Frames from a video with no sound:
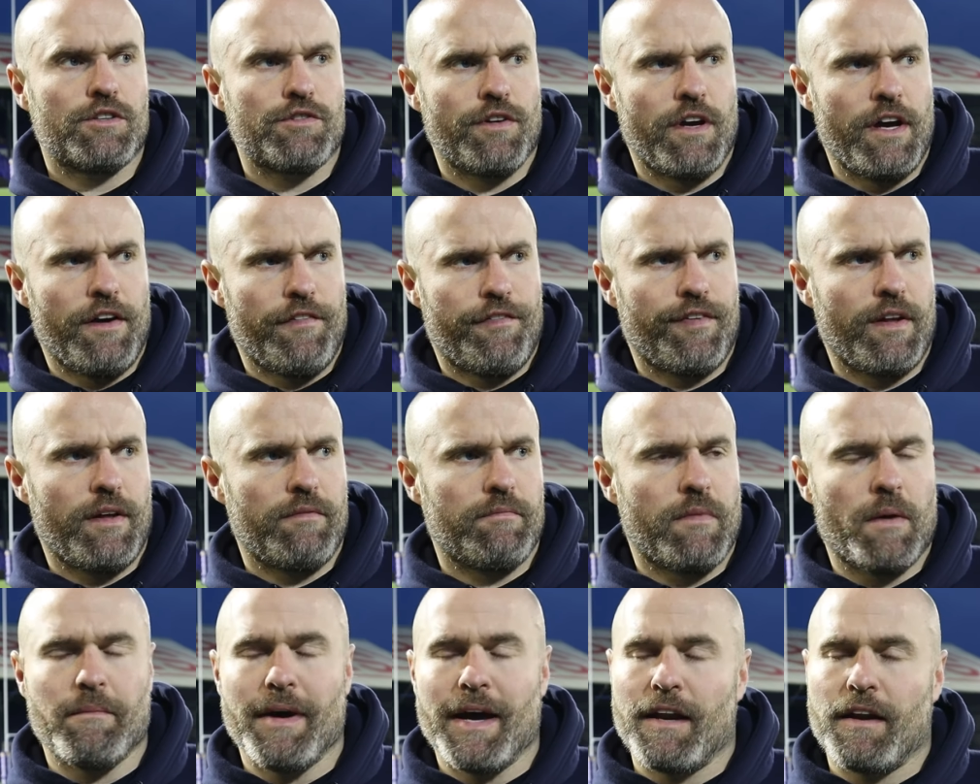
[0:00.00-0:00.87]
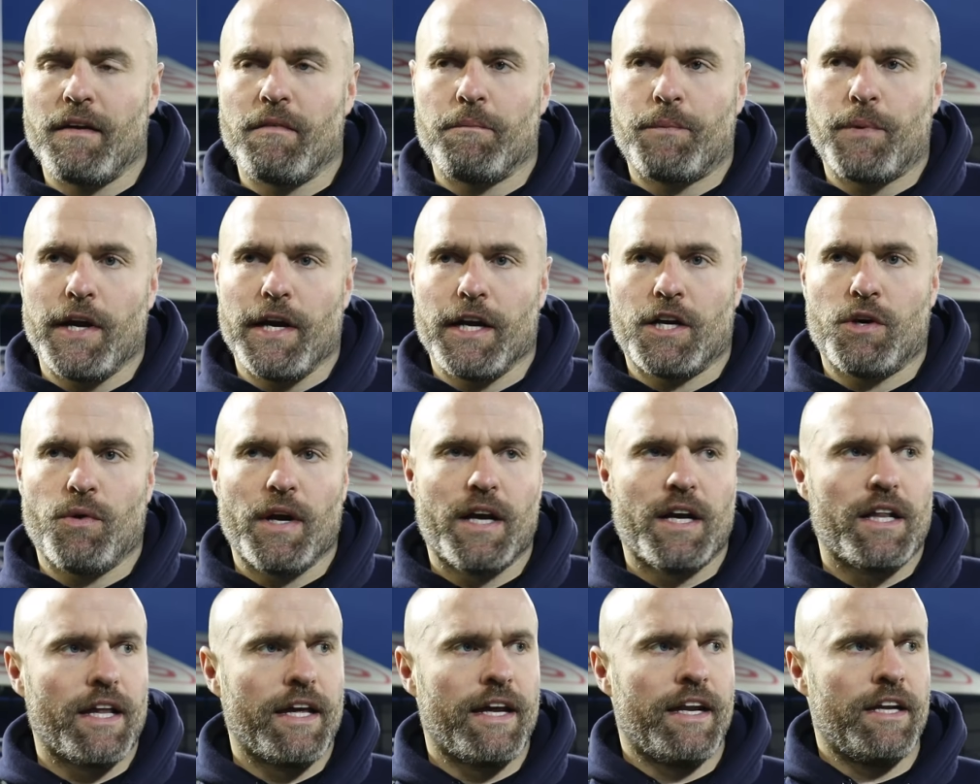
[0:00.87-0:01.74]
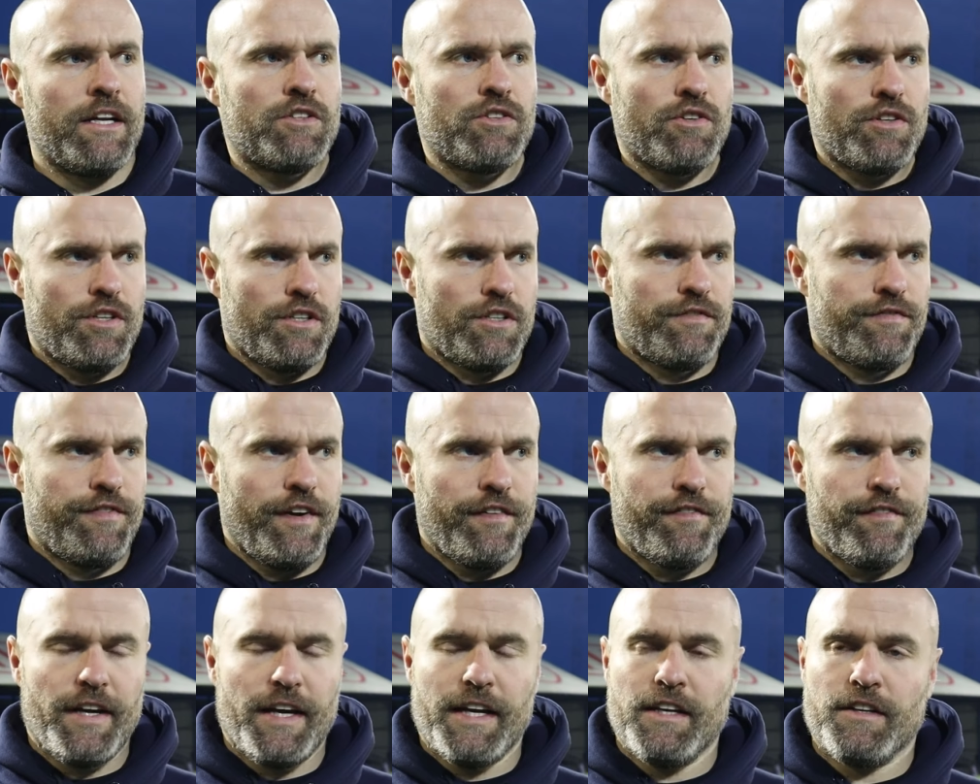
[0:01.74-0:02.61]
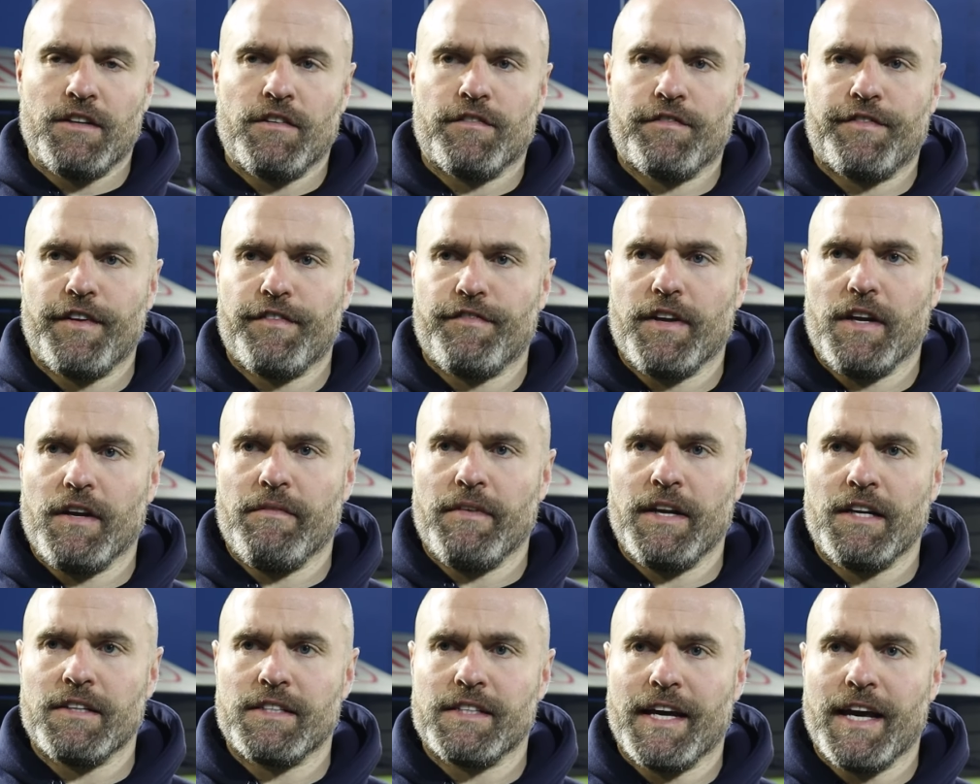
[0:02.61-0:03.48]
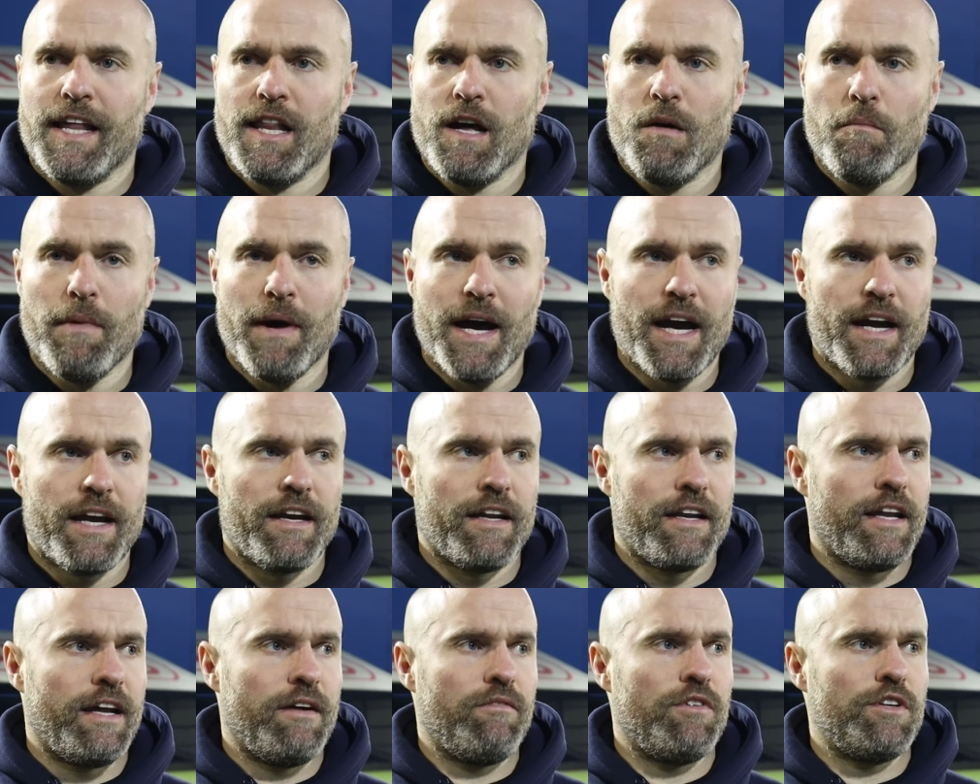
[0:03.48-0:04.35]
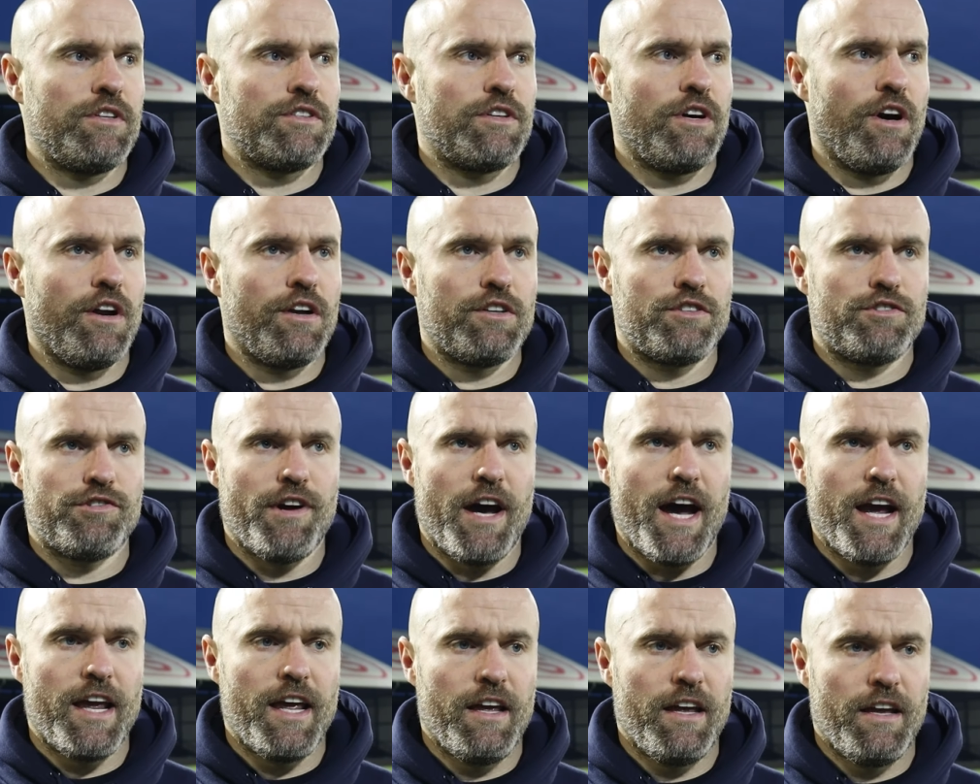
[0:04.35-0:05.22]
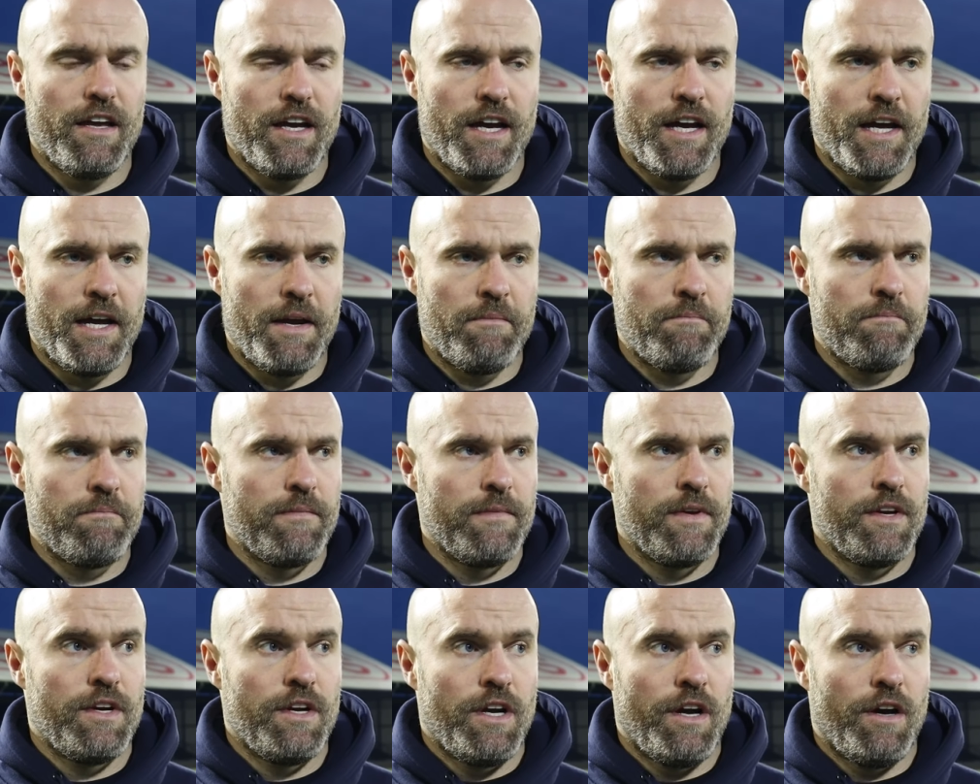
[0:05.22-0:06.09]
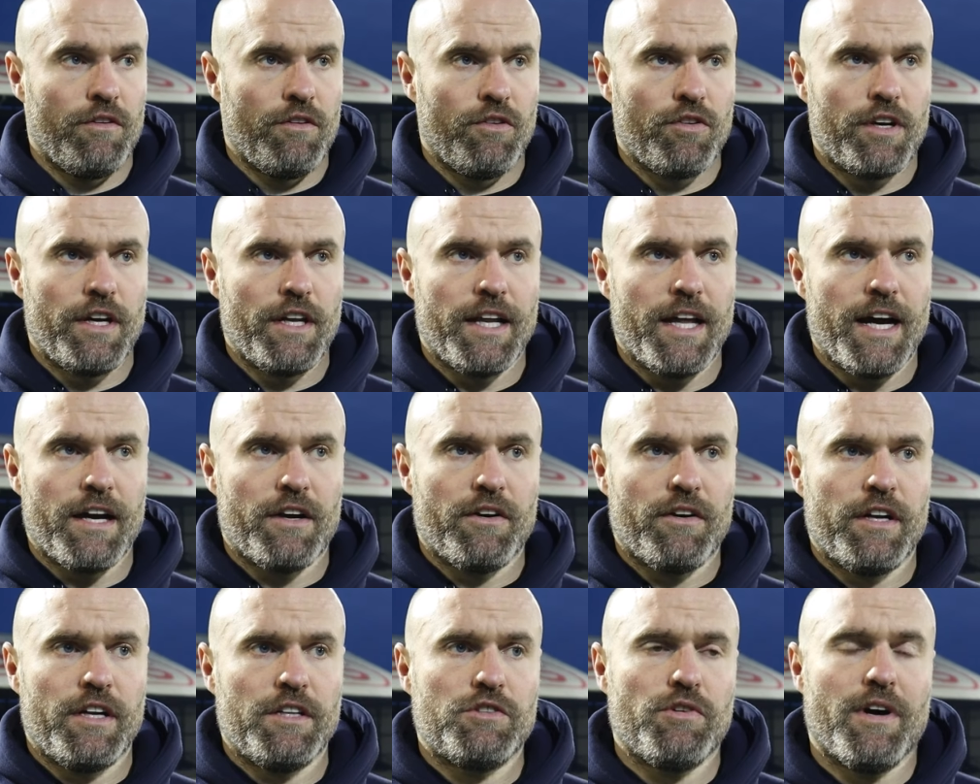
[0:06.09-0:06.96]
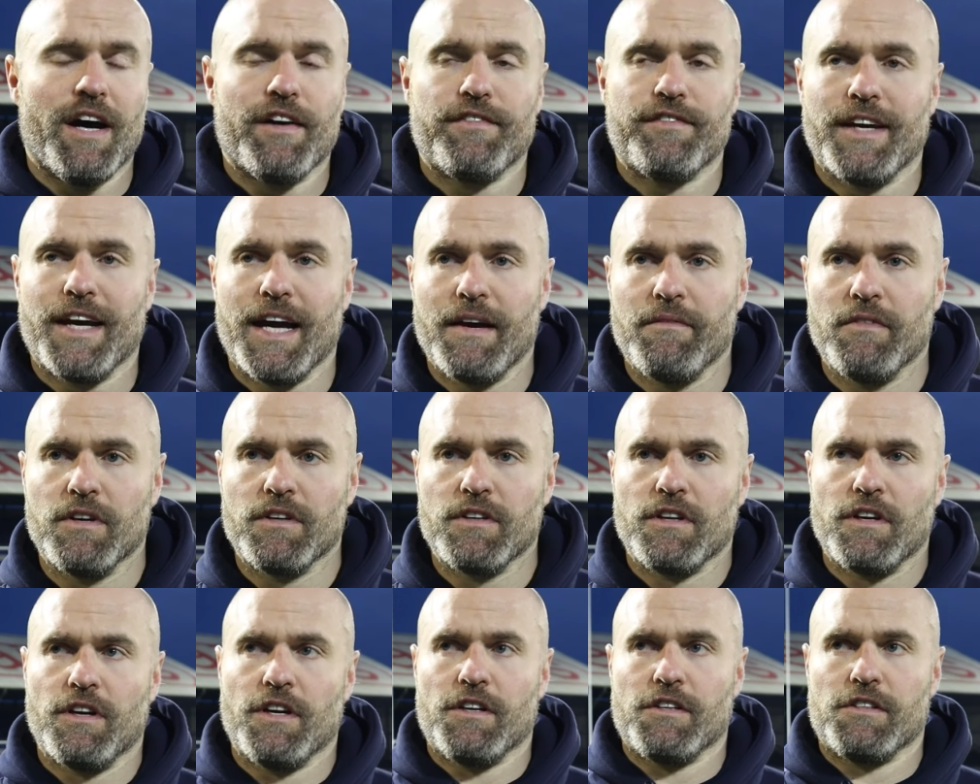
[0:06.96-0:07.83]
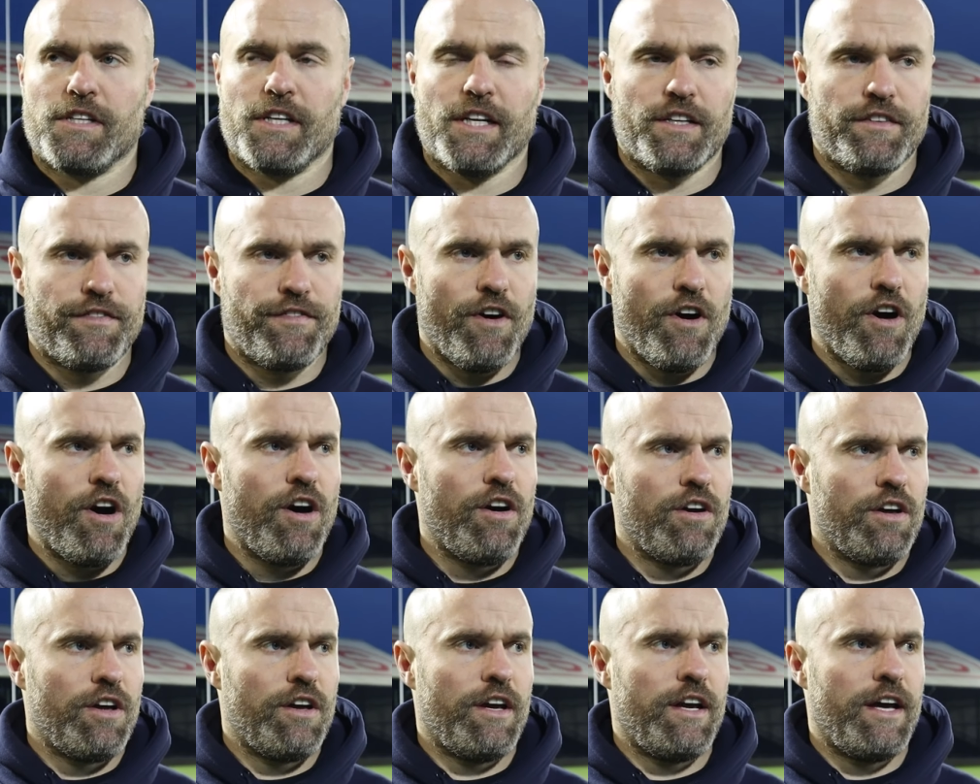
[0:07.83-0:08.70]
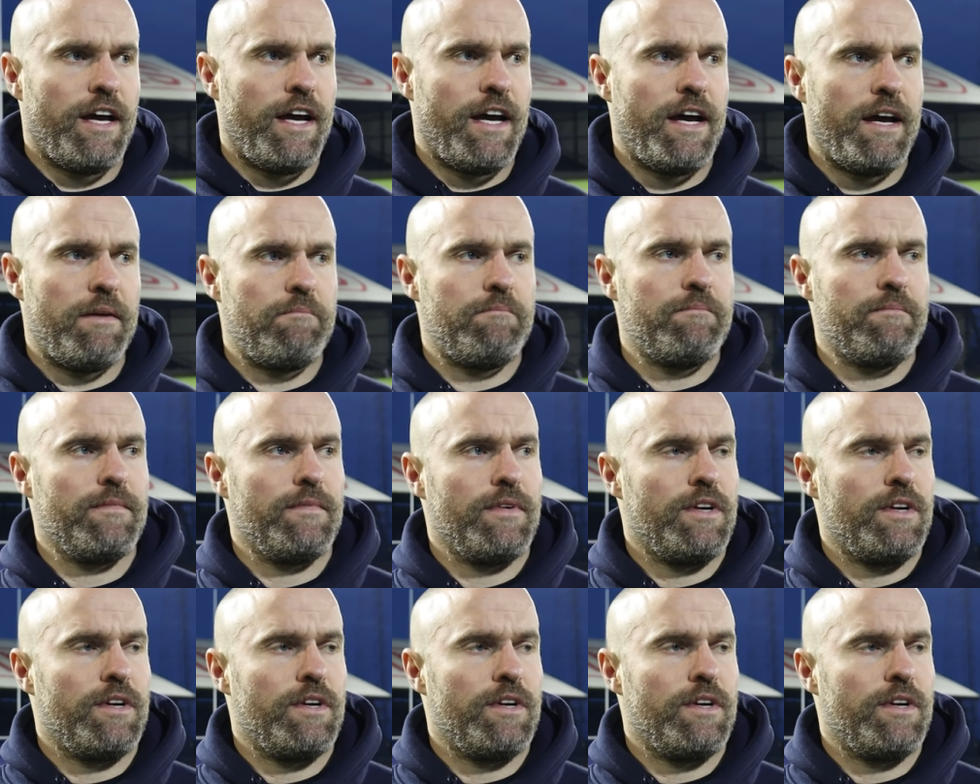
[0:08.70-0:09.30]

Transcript: uh, flipped momentum pretty quickly and it took us 15, 15 minutes to get that back and then we scored a try um, and looking like going into half time at, at 6-4 um,